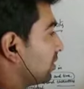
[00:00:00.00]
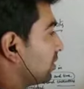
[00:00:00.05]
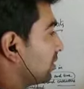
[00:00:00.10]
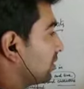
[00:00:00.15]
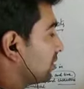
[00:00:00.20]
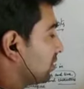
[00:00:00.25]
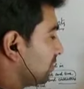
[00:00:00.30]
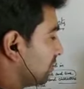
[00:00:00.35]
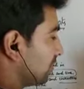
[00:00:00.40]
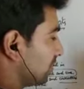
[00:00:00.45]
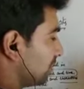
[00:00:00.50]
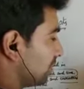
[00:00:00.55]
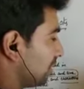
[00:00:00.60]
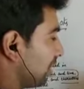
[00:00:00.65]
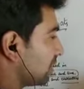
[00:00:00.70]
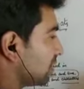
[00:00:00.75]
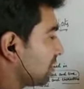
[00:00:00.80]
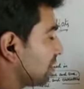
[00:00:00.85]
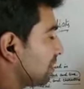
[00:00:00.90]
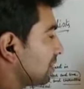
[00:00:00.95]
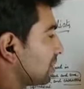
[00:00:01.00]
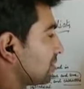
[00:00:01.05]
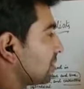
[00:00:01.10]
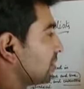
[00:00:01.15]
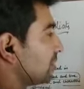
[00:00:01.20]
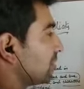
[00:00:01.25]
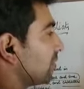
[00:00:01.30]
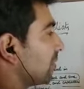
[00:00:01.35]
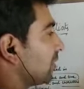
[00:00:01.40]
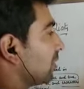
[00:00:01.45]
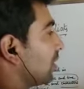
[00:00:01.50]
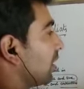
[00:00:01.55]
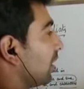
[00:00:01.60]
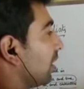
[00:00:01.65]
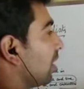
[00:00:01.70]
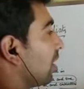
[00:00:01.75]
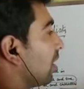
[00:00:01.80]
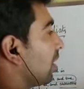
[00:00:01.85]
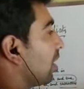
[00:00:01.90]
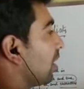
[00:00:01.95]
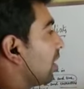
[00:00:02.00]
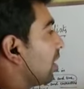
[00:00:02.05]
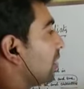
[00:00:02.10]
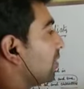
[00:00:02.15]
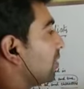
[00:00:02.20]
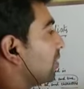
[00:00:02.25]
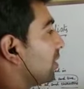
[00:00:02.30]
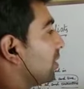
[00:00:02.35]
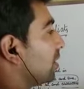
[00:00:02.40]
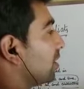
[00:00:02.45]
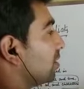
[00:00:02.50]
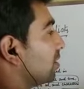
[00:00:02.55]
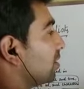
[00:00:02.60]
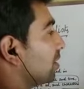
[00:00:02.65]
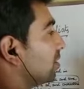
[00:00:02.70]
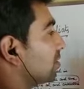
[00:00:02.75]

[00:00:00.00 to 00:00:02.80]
this rising action when they